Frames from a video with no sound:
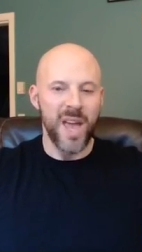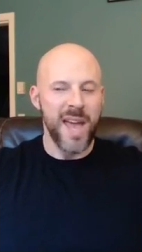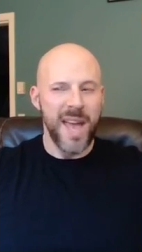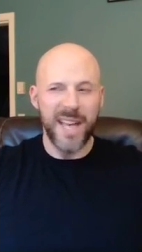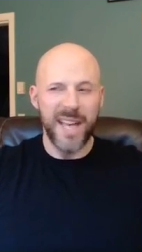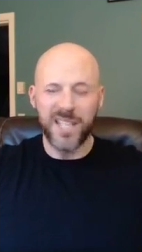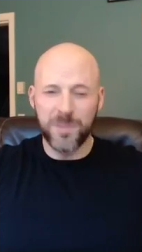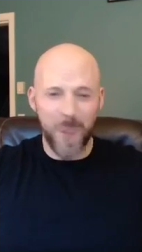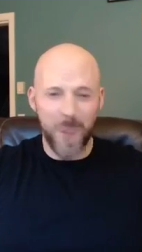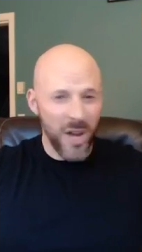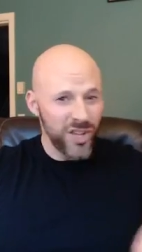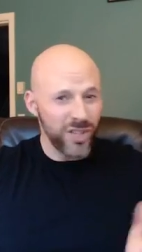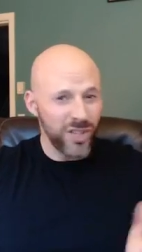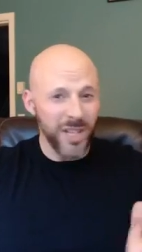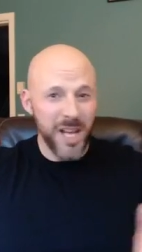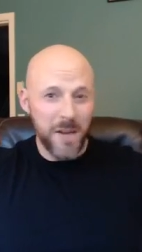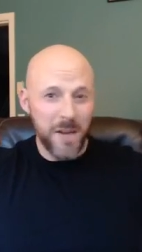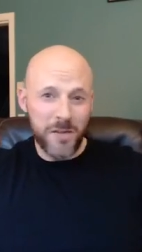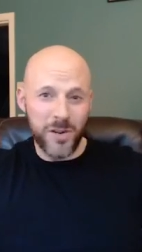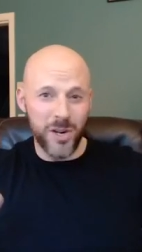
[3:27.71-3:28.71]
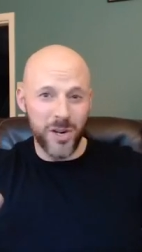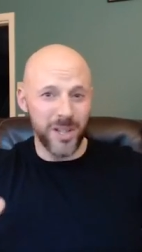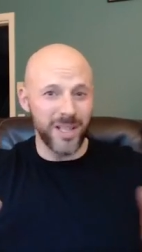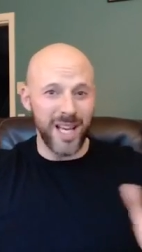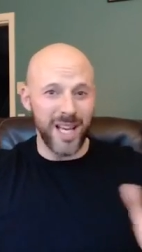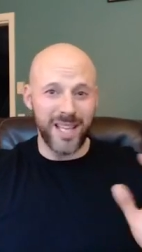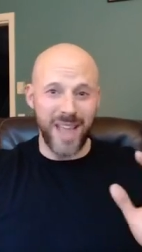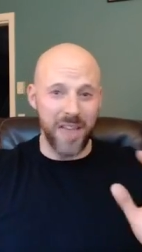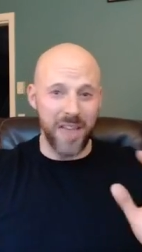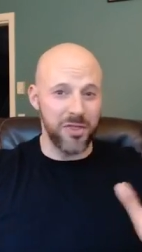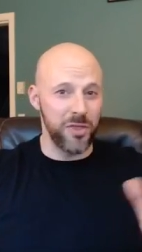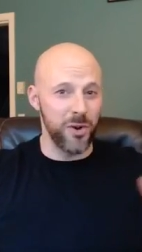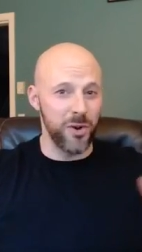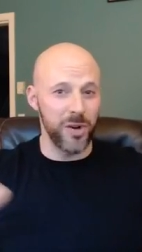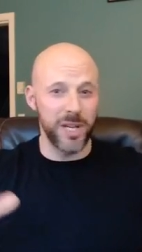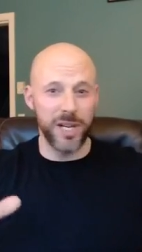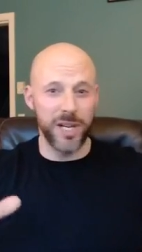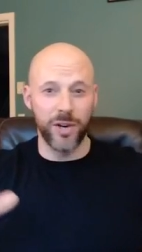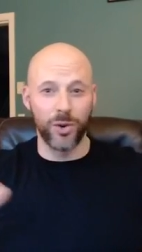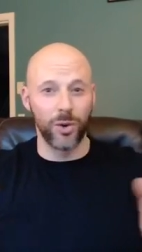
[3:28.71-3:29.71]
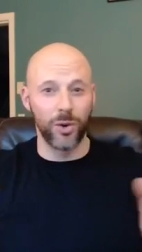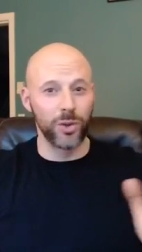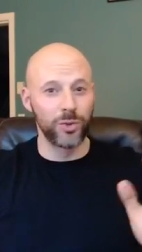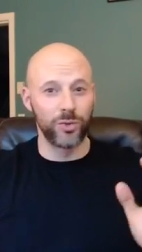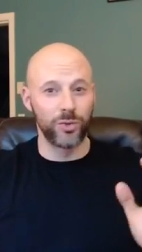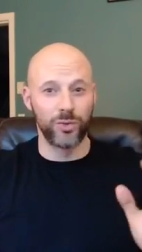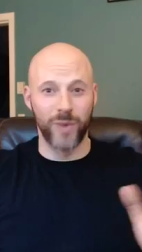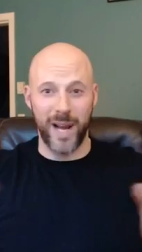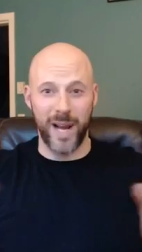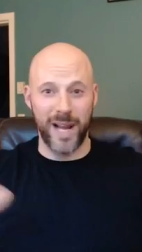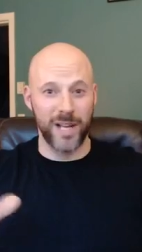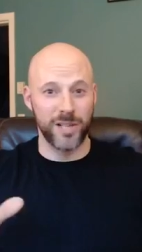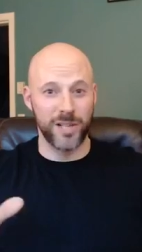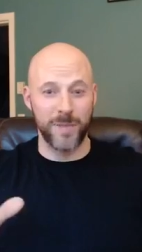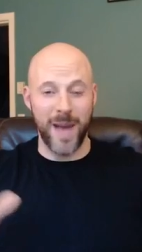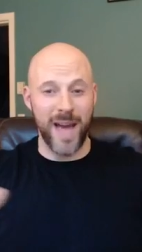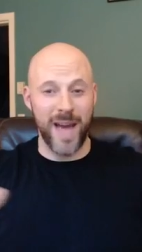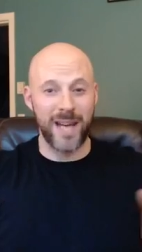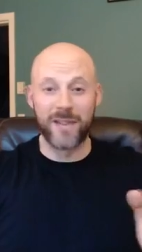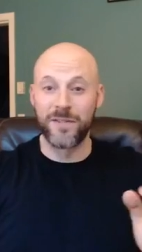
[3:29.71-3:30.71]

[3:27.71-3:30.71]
Especially if you're in like that 30-year-old range, man.